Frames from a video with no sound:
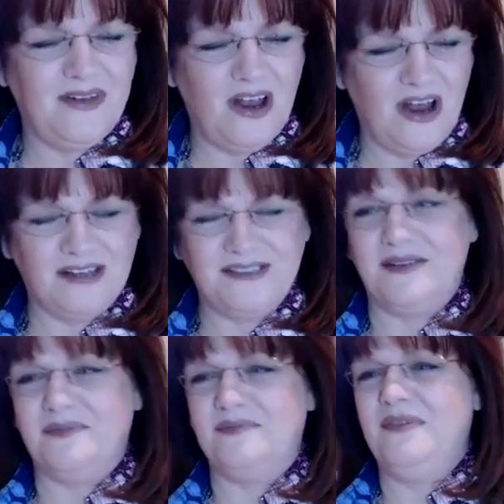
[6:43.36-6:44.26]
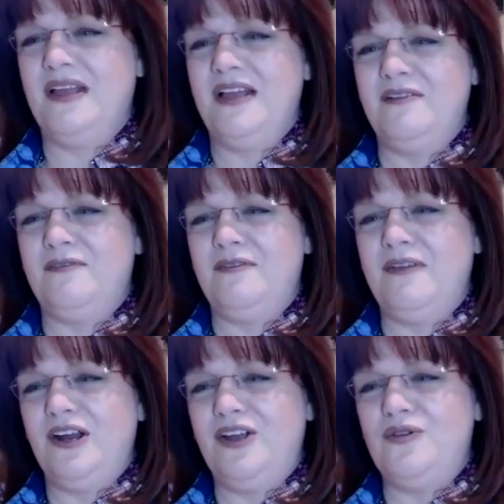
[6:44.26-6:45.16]
Awesome.
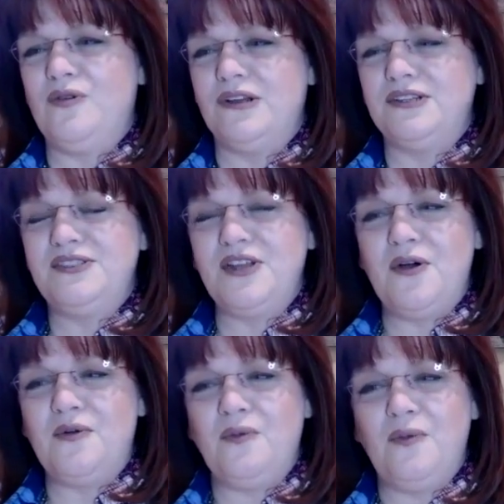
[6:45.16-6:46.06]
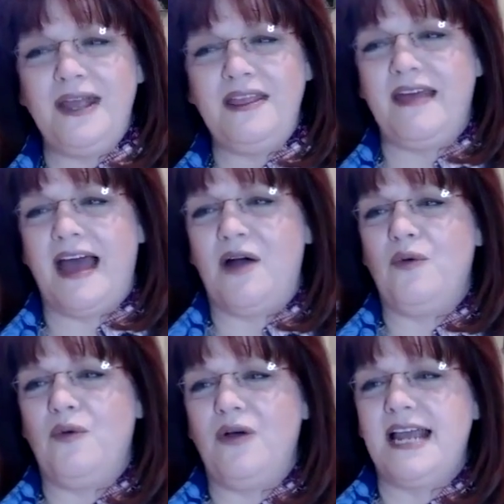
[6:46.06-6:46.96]
Very cool. So with that,
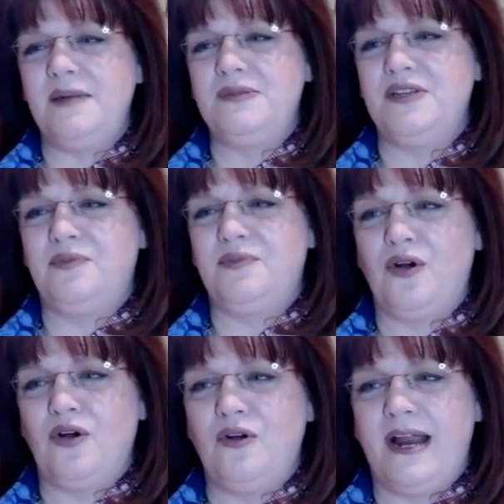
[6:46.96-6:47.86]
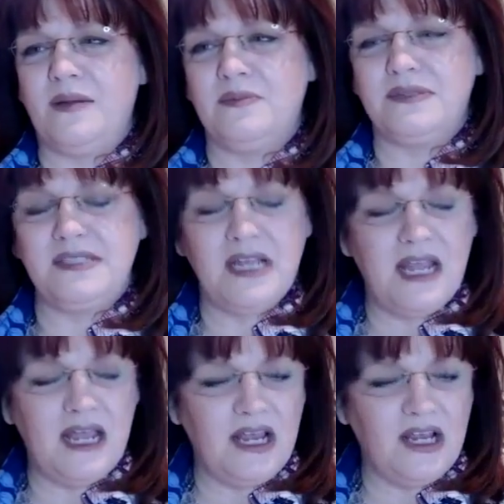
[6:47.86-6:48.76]
what types of programs
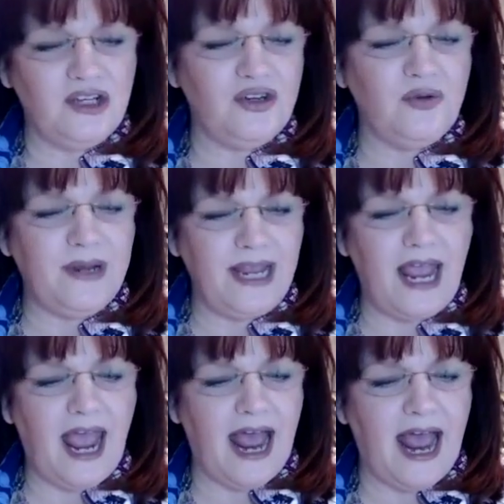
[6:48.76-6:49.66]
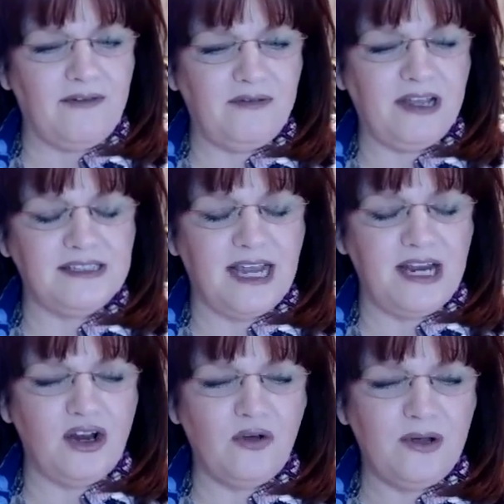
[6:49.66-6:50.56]
do we have? Because I
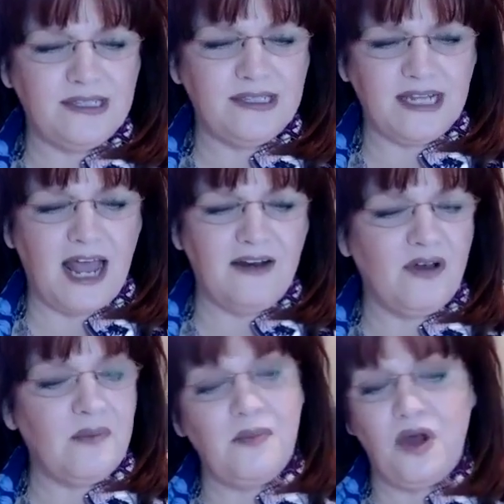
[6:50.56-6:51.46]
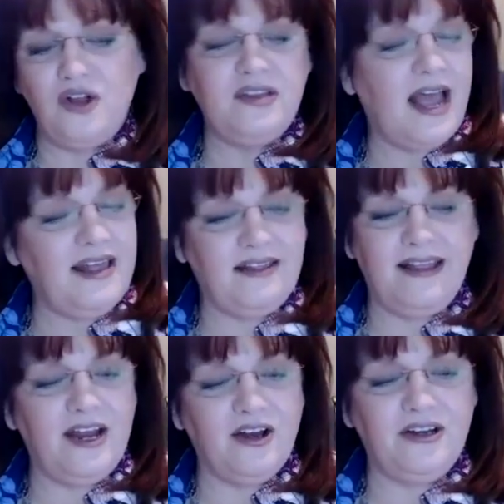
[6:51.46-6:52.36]
know it's kind of a
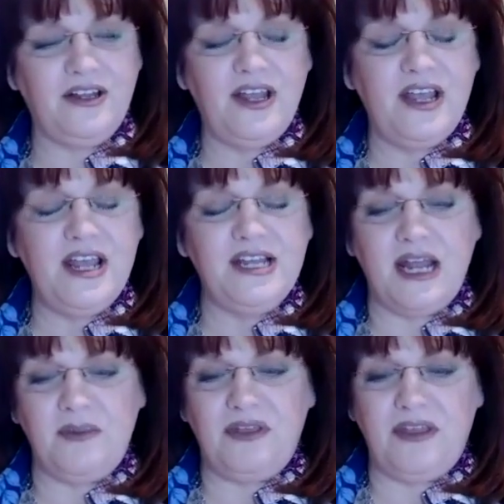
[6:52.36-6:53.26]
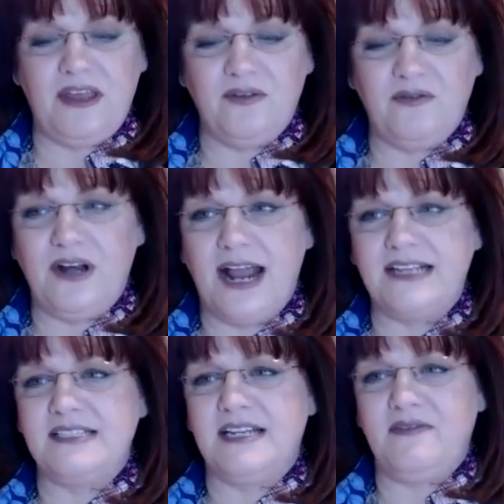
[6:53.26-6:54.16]
multi-layered type of thing for
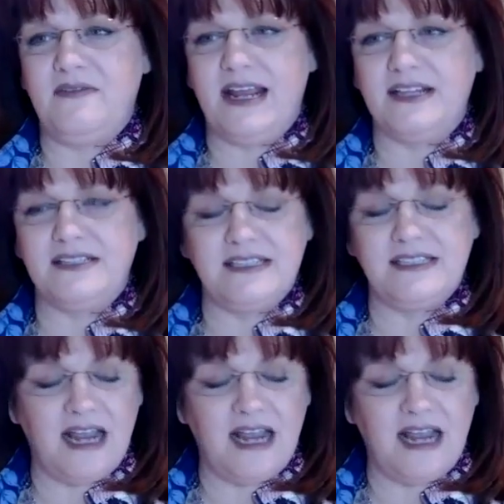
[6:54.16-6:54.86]
Next Advance.